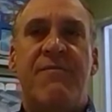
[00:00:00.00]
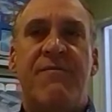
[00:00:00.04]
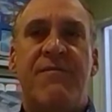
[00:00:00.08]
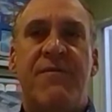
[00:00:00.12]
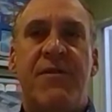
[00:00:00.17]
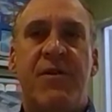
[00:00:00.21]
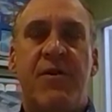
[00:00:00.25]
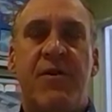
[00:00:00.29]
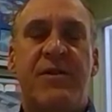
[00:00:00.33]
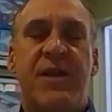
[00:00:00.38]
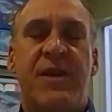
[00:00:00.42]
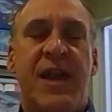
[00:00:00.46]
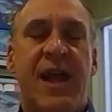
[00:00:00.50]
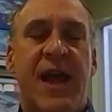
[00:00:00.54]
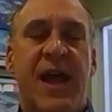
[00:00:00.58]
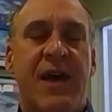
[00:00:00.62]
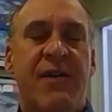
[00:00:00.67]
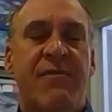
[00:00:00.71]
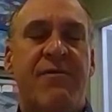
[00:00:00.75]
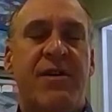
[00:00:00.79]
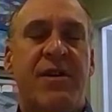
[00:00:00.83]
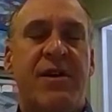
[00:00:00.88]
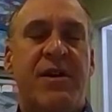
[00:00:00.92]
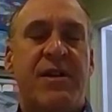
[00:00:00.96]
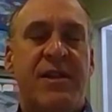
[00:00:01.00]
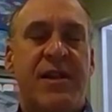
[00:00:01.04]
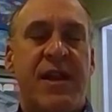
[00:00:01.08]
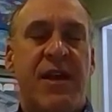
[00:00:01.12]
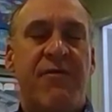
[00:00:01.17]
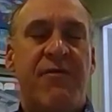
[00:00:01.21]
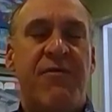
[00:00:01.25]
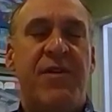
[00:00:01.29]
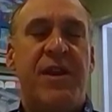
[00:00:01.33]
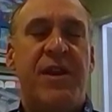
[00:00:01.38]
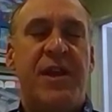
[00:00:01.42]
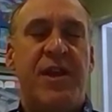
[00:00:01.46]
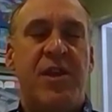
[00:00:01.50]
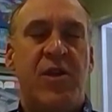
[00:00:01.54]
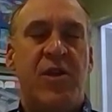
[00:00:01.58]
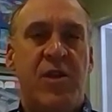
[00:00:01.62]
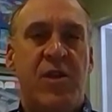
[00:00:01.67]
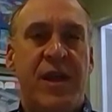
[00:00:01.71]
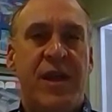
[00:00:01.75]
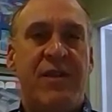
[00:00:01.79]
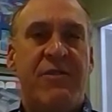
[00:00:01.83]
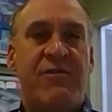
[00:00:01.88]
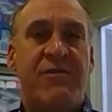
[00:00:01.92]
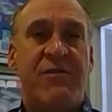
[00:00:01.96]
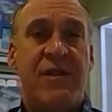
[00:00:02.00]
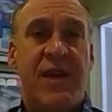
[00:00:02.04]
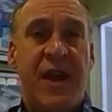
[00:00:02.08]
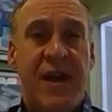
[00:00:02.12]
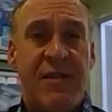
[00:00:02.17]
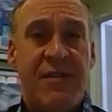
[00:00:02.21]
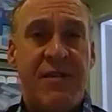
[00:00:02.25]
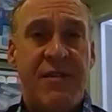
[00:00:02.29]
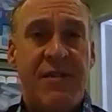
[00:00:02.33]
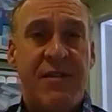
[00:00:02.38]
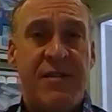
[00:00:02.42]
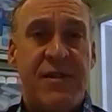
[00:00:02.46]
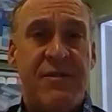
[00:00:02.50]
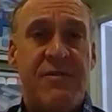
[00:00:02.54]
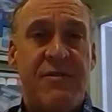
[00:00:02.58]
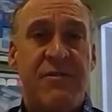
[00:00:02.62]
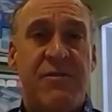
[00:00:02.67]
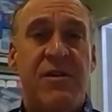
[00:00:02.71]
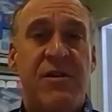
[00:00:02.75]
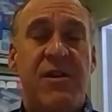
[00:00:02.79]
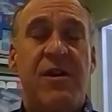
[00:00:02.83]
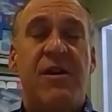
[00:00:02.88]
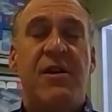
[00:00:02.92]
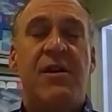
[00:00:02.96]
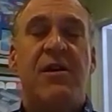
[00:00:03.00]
folks that have a definite unique challenge